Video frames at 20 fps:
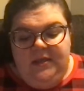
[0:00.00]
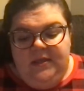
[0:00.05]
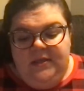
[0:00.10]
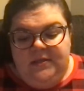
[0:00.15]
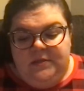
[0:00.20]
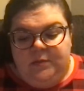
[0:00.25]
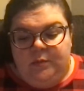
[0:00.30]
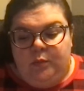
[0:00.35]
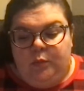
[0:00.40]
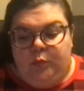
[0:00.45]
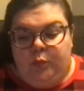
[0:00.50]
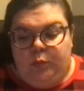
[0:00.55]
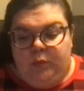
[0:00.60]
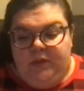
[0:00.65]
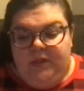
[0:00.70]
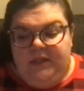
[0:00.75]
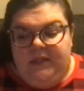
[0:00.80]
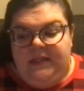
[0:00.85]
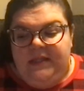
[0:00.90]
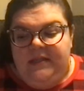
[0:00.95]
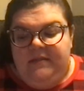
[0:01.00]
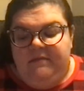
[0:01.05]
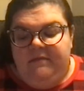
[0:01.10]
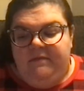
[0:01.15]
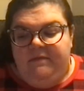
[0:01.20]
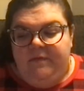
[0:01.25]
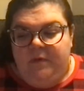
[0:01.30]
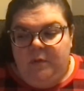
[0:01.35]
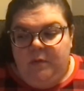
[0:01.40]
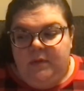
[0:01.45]
is really
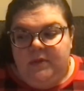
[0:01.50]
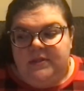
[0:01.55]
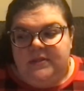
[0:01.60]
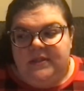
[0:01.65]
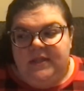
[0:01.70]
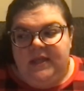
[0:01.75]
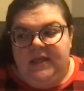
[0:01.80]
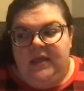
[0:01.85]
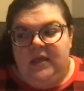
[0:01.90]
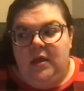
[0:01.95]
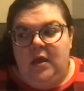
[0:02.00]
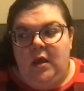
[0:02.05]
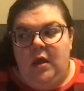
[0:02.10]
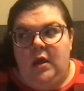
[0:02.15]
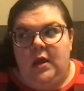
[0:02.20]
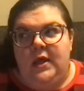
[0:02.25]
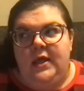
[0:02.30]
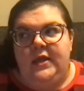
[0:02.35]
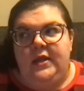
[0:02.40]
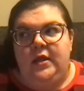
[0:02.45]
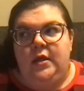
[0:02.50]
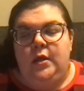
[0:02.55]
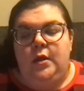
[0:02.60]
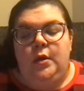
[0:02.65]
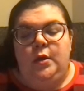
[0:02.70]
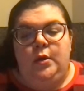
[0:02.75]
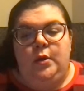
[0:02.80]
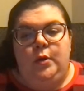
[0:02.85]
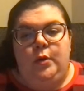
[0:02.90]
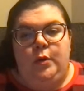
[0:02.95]
focusing on
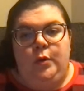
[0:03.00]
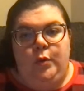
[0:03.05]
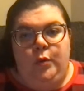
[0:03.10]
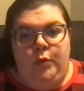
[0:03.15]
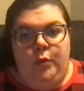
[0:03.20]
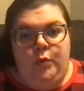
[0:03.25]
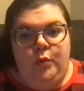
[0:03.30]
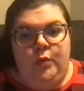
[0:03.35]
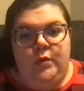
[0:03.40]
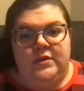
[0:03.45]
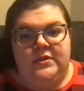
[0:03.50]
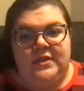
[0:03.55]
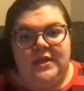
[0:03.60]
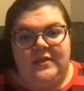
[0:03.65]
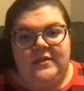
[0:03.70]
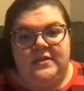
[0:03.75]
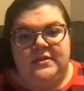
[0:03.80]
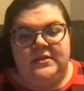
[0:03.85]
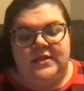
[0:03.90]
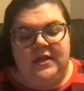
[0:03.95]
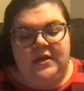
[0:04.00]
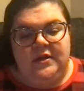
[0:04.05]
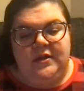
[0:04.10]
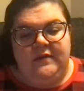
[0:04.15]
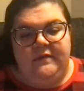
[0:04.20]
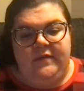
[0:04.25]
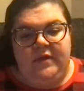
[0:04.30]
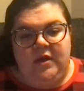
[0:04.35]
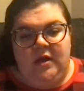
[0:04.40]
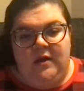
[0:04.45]
who is at the center
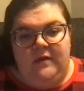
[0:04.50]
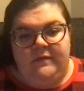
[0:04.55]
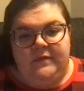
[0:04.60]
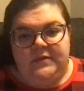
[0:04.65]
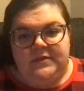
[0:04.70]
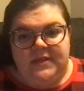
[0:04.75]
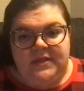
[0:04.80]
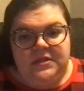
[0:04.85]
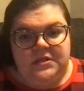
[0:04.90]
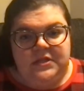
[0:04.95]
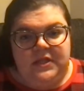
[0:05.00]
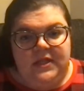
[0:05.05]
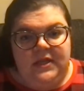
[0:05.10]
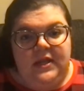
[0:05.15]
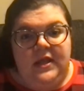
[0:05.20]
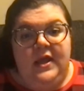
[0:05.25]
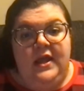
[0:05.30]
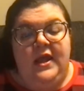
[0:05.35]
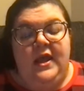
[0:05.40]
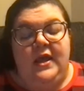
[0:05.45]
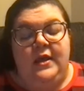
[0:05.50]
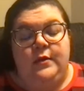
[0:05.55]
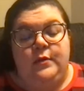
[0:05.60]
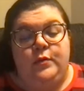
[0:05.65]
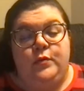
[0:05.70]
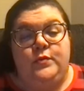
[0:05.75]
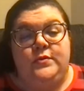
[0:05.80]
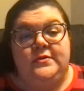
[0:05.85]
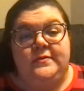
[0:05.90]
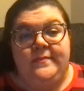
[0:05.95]
of the conversation and
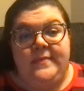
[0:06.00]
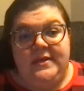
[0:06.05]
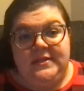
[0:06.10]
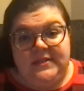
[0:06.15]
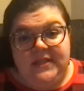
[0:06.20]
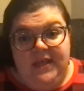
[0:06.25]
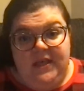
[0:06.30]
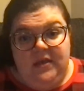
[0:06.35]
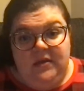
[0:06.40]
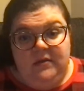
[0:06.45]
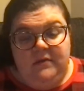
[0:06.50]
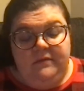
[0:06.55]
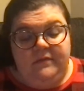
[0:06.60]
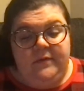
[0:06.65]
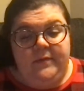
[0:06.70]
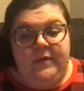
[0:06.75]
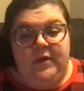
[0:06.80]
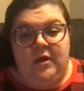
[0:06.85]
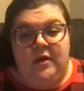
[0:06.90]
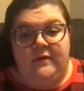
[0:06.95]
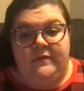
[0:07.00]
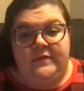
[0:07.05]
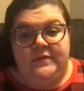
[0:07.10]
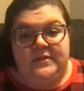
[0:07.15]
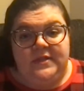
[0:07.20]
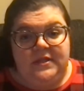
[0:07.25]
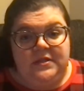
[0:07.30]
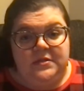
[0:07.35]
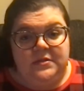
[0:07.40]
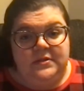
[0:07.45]
who's missing from the
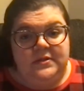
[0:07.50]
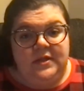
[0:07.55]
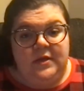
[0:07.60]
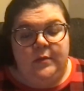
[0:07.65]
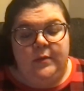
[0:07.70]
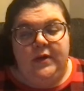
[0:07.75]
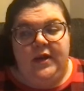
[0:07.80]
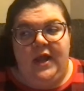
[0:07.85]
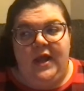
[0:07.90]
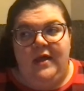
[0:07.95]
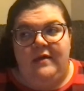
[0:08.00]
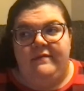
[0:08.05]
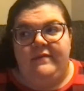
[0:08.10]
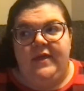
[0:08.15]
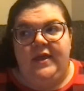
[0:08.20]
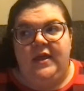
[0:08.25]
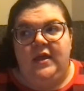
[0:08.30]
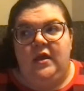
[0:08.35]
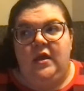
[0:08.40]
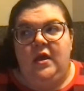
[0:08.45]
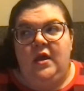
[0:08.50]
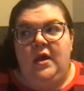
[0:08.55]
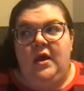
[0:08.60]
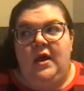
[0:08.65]
conversations that we're having.